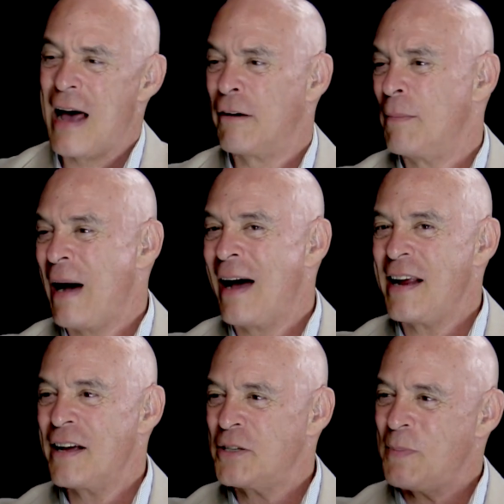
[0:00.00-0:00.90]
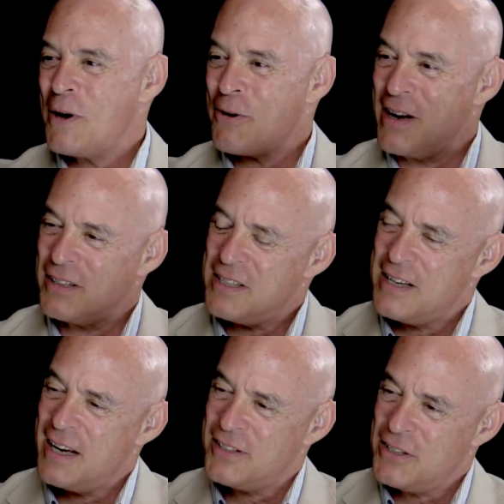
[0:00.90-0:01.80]
out-of-body experience
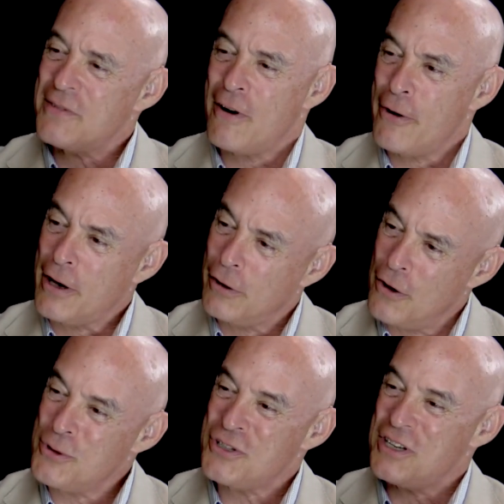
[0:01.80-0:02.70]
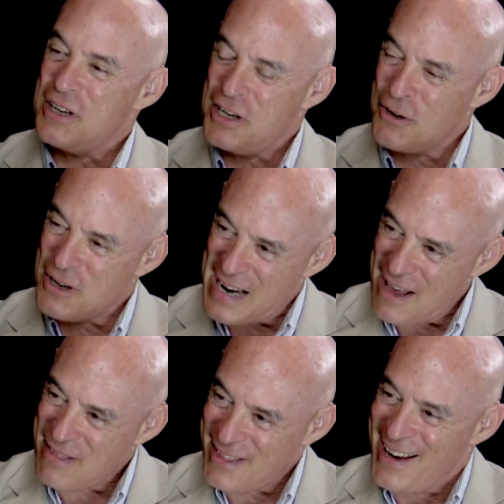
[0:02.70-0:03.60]
takes us very close to
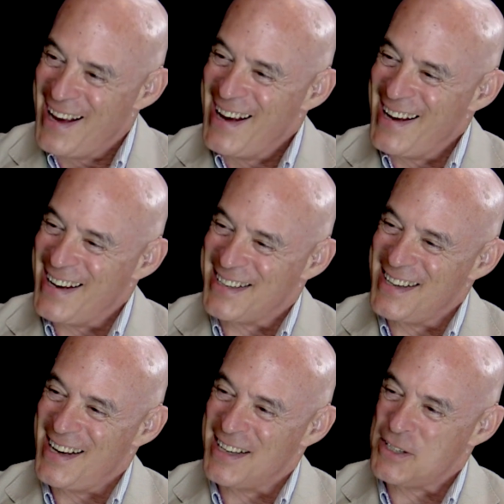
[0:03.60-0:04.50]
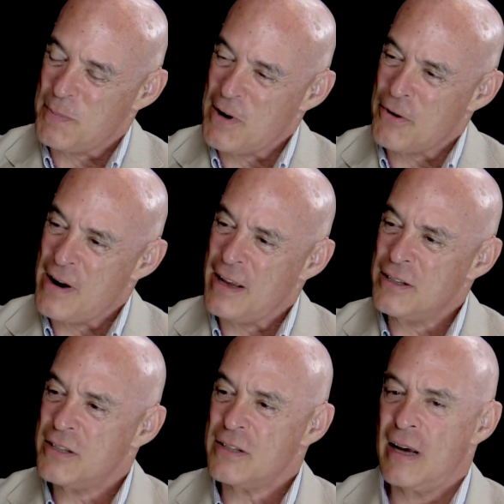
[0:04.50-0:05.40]
near-death
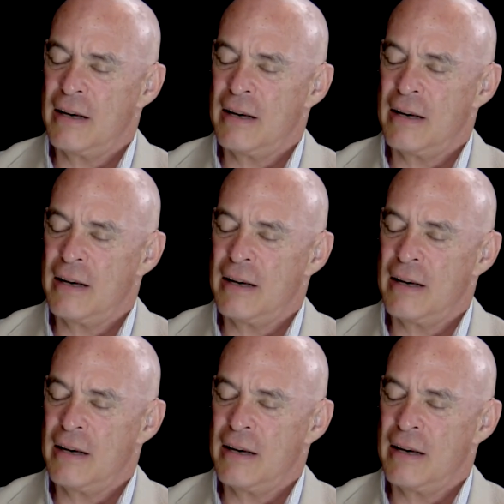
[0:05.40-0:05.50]
experience.